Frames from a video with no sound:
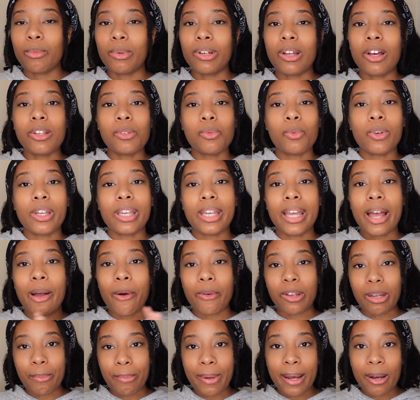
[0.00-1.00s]
When I was walking
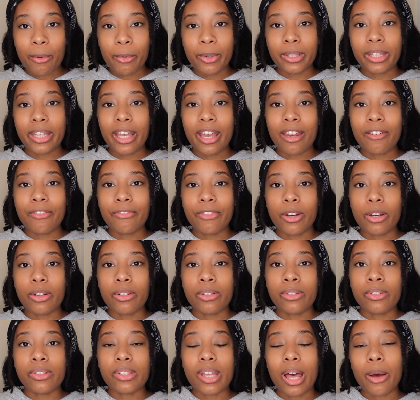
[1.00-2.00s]
out and about with the headphones,